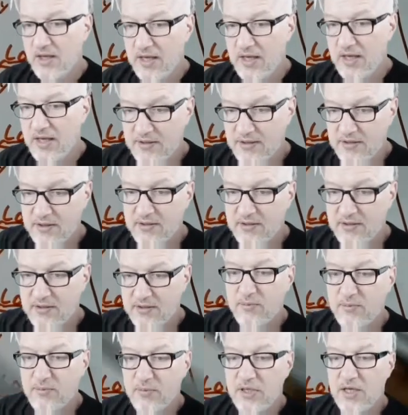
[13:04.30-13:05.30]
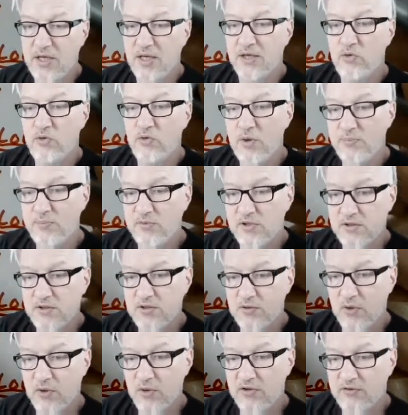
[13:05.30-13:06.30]
and it can be
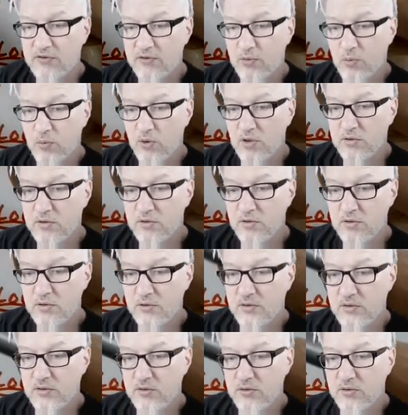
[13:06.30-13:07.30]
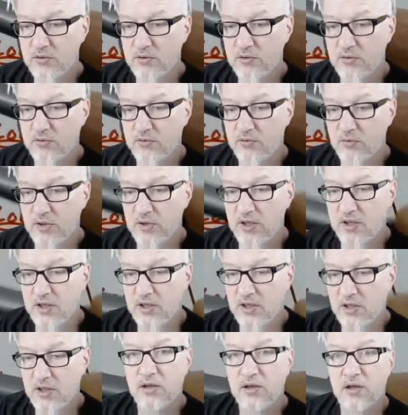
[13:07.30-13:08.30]
encrypted with 1, 2, 3,
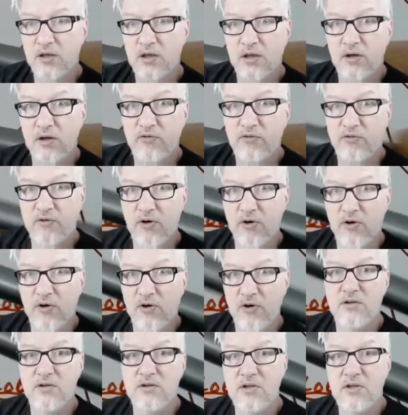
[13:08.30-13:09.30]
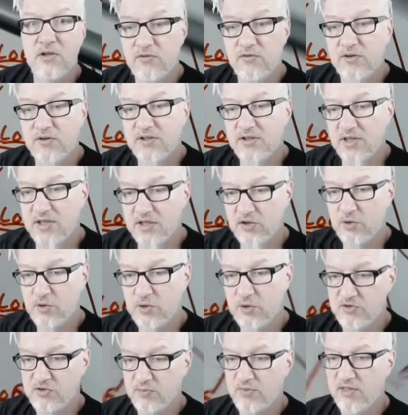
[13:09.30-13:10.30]
4 different
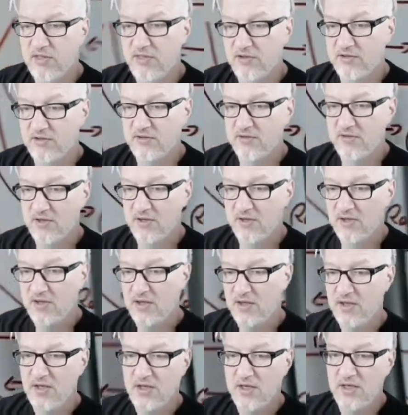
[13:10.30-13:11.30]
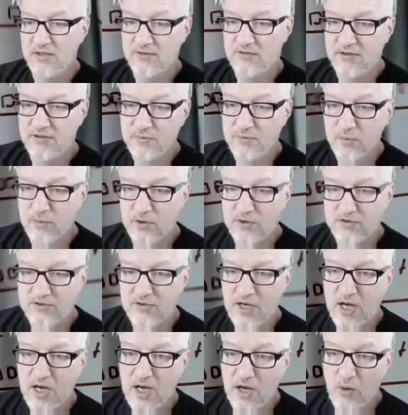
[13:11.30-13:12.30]
encryption methods. And this was
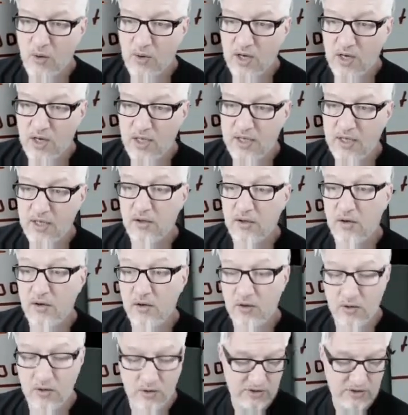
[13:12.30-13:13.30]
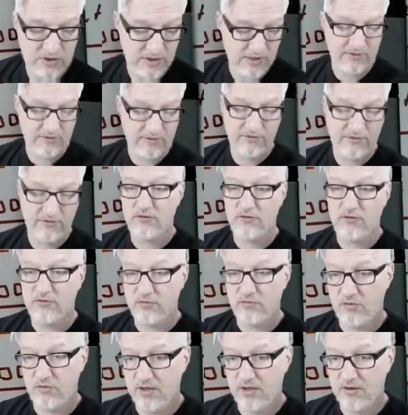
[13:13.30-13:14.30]
how I learned
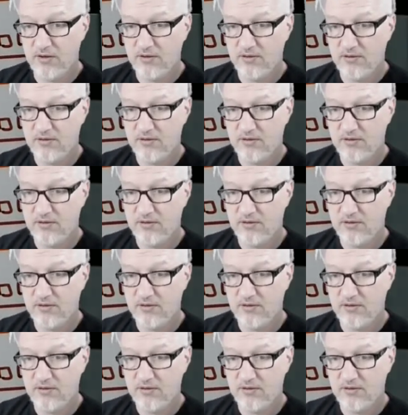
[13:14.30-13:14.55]
S3.